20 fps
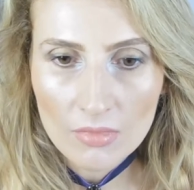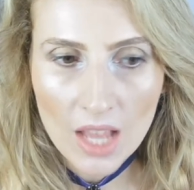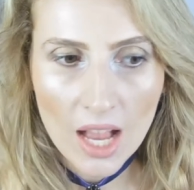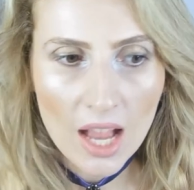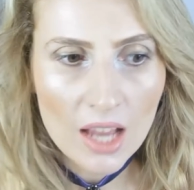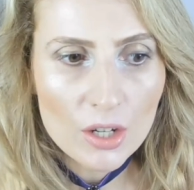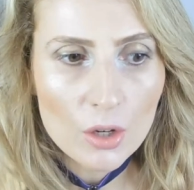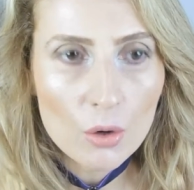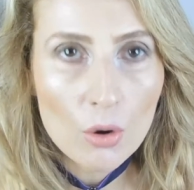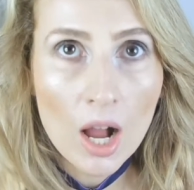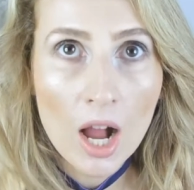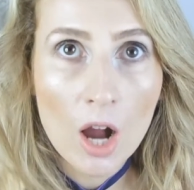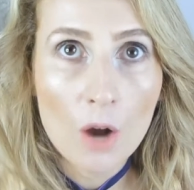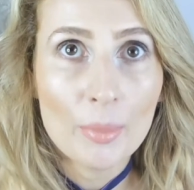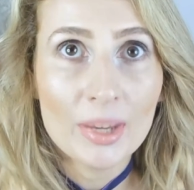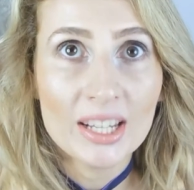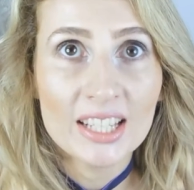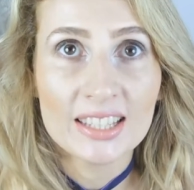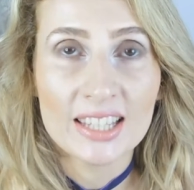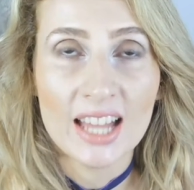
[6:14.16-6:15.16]
I know how
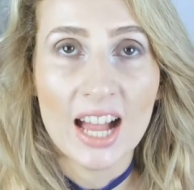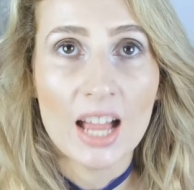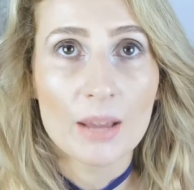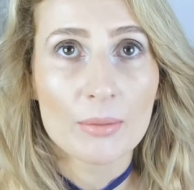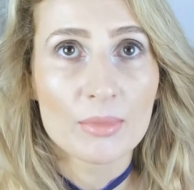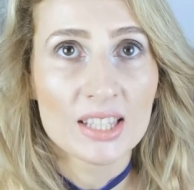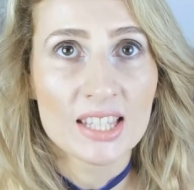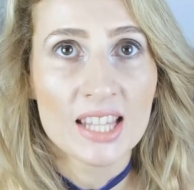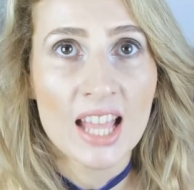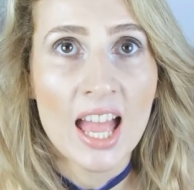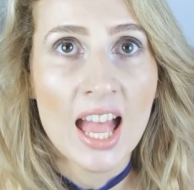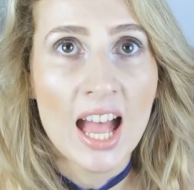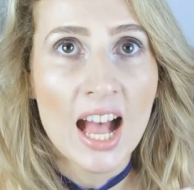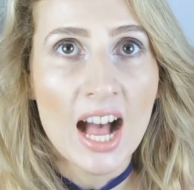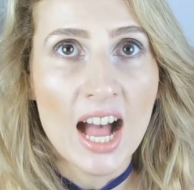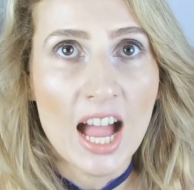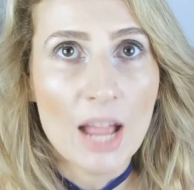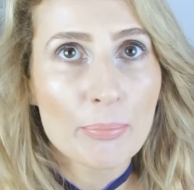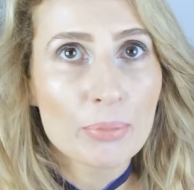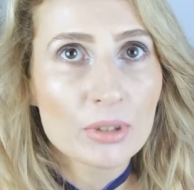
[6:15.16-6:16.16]
many times
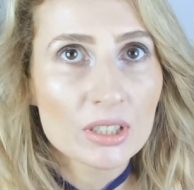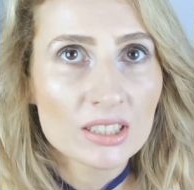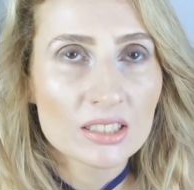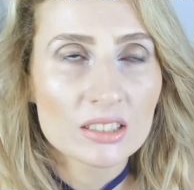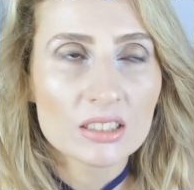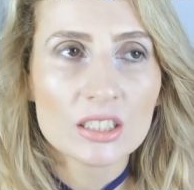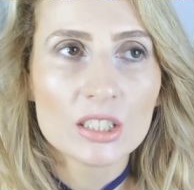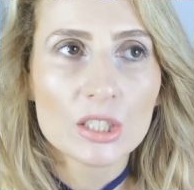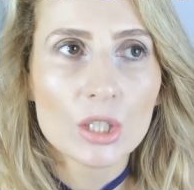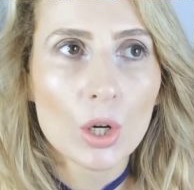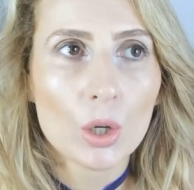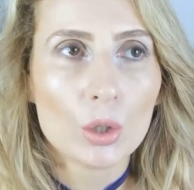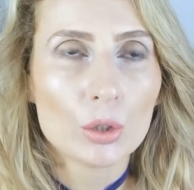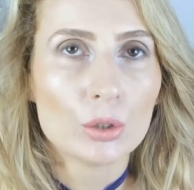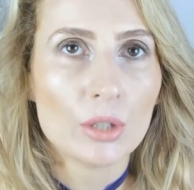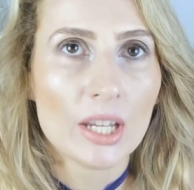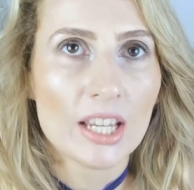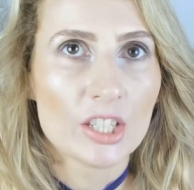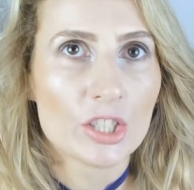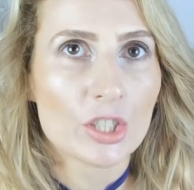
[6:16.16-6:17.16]
I personally go
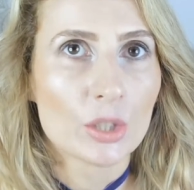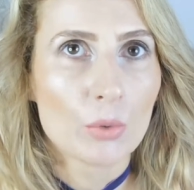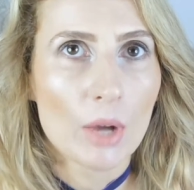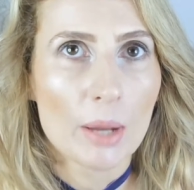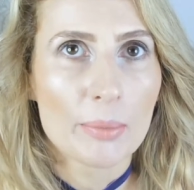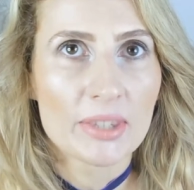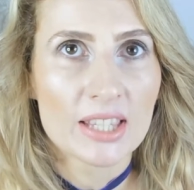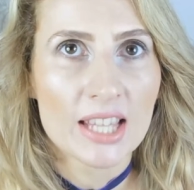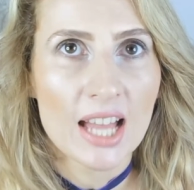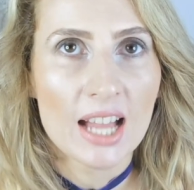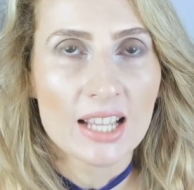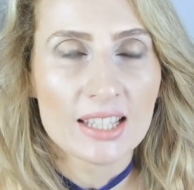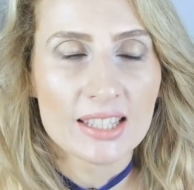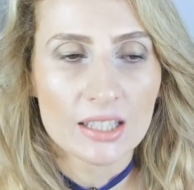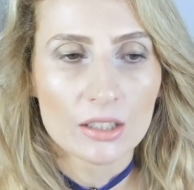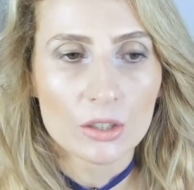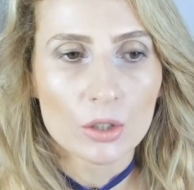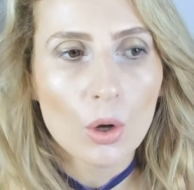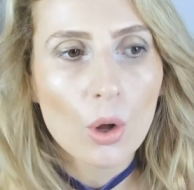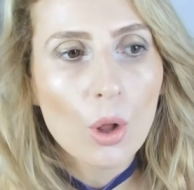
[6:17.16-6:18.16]
to Asian
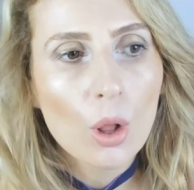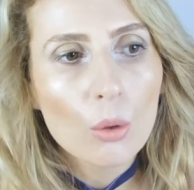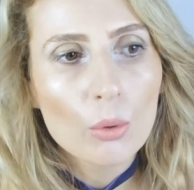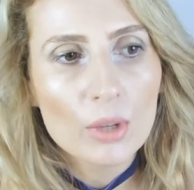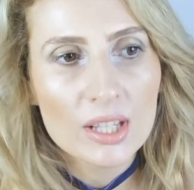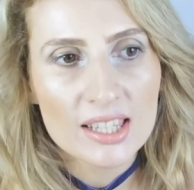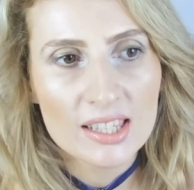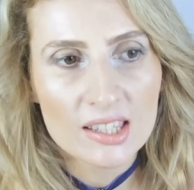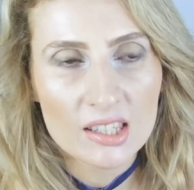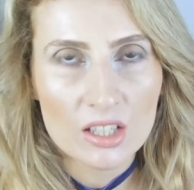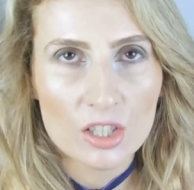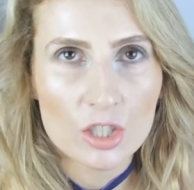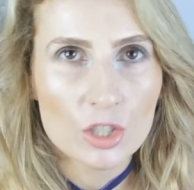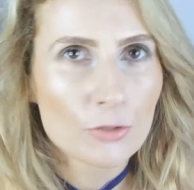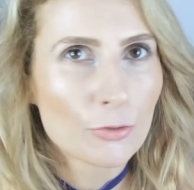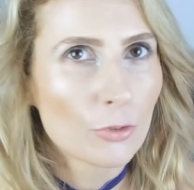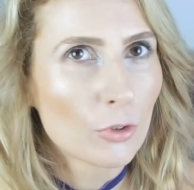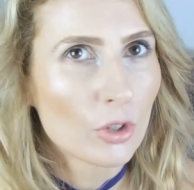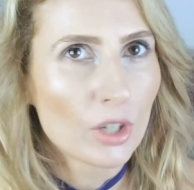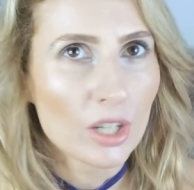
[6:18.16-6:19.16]
websites and always search
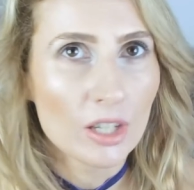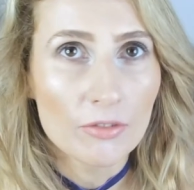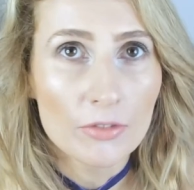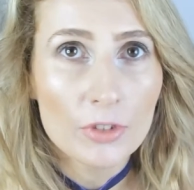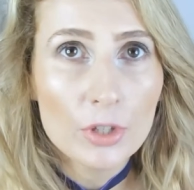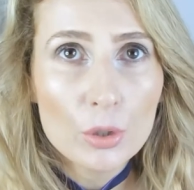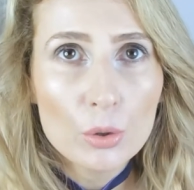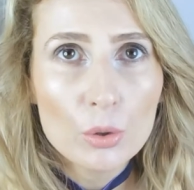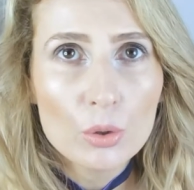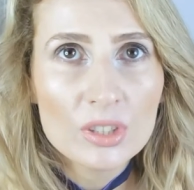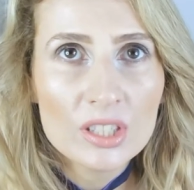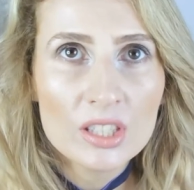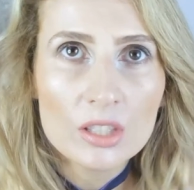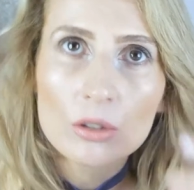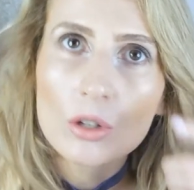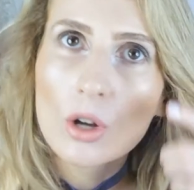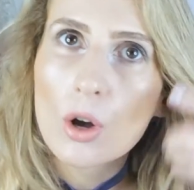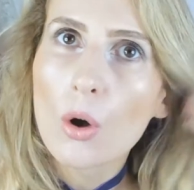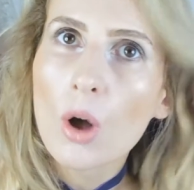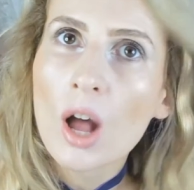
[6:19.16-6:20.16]
for reviews,
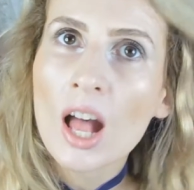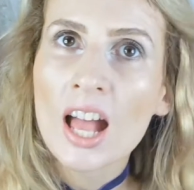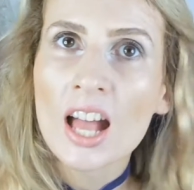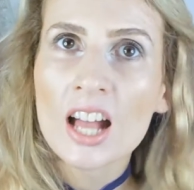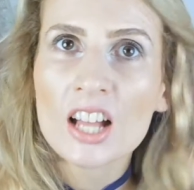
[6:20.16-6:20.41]
you know,